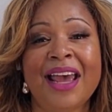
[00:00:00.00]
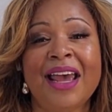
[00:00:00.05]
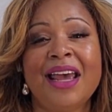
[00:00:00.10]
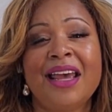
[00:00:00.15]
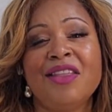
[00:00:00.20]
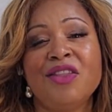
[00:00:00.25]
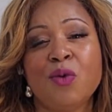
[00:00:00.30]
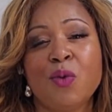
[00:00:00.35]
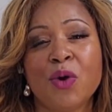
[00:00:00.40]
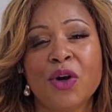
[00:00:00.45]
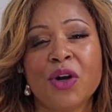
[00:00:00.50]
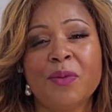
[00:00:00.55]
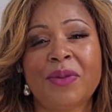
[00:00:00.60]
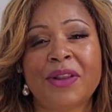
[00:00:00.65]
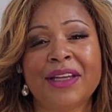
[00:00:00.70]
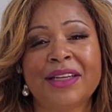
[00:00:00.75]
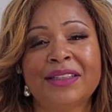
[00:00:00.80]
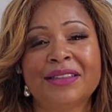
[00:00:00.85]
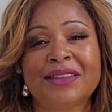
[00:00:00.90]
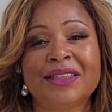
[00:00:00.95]
In the
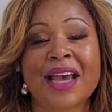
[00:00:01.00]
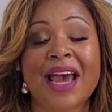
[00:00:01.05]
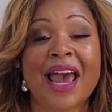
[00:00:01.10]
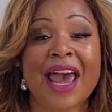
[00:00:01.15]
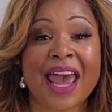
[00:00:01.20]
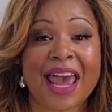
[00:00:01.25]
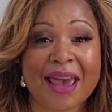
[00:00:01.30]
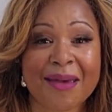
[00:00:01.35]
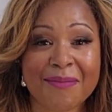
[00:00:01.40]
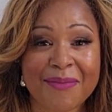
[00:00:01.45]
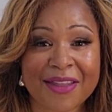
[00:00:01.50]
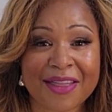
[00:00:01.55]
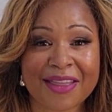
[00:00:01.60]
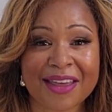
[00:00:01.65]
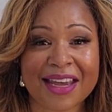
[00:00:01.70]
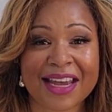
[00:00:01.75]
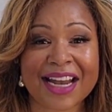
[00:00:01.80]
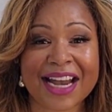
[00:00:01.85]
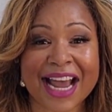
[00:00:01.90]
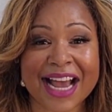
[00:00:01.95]
workplace,
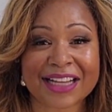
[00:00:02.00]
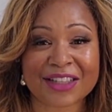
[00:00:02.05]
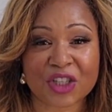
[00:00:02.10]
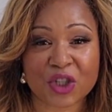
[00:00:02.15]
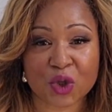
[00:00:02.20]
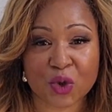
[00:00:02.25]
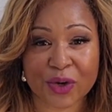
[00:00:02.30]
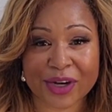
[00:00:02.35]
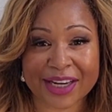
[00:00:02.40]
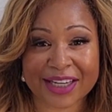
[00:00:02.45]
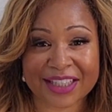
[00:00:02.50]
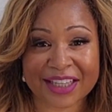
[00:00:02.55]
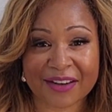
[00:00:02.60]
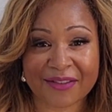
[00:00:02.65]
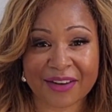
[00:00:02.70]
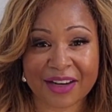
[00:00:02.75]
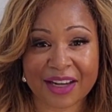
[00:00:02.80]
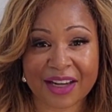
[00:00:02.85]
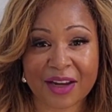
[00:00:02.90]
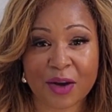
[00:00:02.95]
empathy enhances
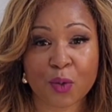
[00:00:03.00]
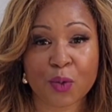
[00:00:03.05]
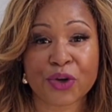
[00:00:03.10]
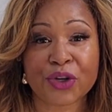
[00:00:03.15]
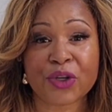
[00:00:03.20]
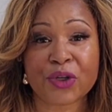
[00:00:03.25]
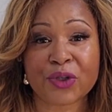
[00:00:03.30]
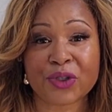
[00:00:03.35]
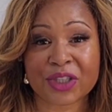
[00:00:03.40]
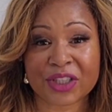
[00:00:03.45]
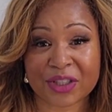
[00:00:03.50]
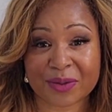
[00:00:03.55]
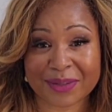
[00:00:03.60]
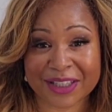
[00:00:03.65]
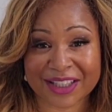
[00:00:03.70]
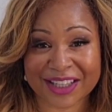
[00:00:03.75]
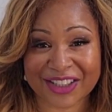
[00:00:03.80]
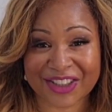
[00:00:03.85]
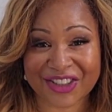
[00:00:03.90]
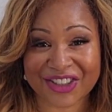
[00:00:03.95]
creativity, reduces
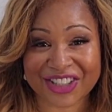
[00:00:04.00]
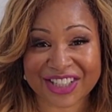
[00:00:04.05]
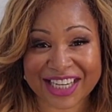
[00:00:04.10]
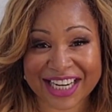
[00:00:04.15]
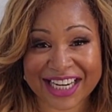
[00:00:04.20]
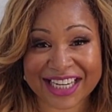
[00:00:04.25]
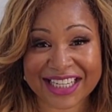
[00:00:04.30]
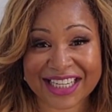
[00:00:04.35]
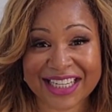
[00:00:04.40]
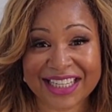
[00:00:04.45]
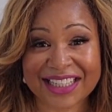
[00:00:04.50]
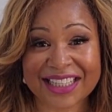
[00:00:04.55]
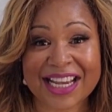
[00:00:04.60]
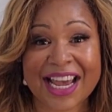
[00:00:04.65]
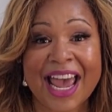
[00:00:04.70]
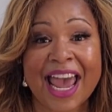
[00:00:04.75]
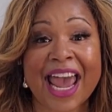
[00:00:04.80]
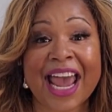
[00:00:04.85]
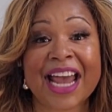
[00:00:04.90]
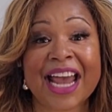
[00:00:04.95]
misunderstandings
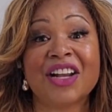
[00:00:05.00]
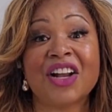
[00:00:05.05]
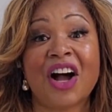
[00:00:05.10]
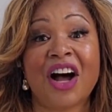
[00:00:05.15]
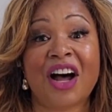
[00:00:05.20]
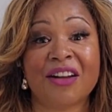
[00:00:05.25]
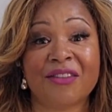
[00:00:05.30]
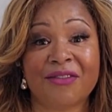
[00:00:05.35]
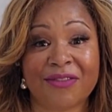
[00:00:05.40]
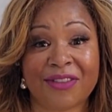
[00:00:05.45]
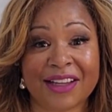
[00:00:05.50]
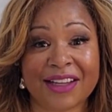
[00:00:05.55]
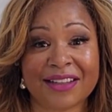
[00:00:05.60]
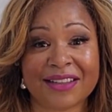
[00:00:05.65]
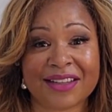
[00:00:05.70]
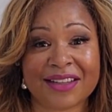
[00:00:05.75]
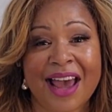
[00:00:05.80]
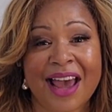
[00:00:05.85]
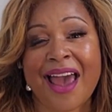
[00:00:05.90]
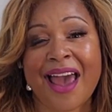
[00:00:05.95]
and
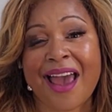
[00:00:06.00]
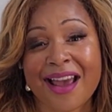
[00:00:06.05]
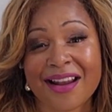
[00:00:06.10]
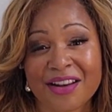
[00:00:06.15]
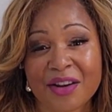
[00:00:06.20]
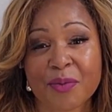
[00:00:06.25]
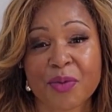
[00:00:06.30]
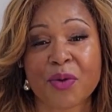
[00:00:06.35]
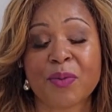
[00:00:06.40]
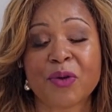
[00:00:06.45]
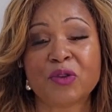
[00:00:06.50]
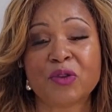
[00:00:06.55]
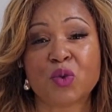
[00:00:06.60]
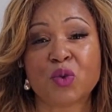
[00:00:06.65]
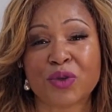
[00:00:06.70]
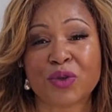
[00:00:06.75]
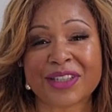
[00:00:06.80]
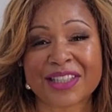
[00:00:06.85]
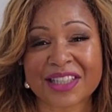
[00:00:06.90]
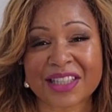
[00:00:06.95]
conflicts, and it promotes
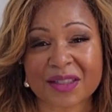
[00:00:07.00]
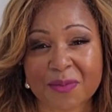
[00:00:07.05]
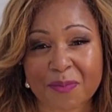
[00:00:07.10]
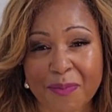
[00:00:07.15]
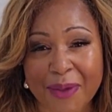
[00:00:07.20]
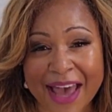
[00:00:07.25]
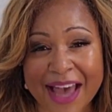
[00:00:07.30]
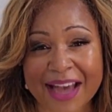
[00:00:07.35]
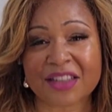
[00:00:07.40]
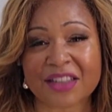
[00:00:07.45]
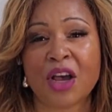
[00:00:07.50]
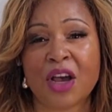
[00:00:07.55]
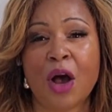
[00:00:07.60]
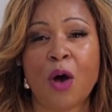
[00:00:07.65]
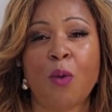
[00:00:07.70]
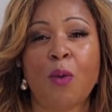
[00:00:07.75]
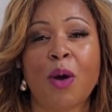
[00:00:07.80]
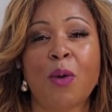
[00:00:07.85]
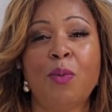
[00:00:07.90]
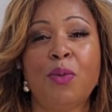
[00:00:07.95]
respect
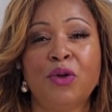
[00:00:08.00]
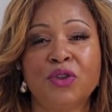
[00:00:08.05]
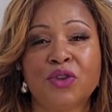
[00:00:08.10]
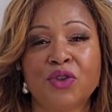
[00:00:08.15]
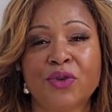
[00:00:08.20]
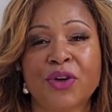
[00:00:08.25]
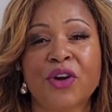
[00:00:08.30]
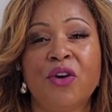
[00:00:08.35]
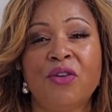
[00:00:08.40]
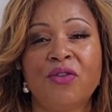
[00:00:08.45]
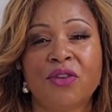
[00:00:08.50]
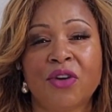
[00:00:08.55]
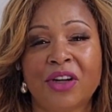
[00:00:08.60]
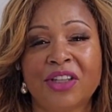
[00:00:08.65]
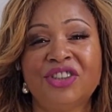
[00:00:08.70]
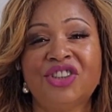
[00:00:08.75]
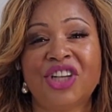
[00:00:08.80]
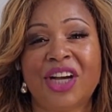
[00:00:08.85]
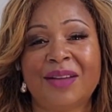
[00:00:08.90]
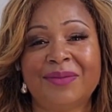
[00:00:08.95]
while bolstering overall
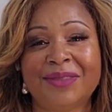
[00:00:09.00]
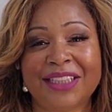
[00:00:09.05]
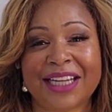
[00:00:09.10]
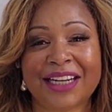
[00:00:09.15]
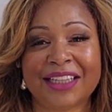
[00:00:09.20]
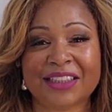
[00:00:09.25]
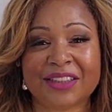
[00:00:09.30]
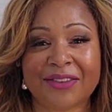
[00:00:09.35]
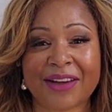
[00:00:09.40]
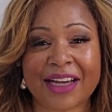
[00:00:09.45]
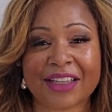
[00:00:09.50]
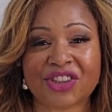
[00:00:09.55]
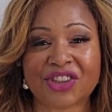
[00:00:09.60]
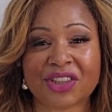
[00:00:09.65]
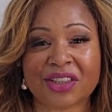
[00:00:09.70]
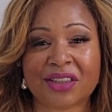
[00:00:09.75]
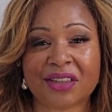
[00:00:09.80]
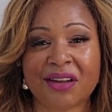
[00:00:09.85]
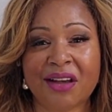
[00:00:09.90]
job satisfaction.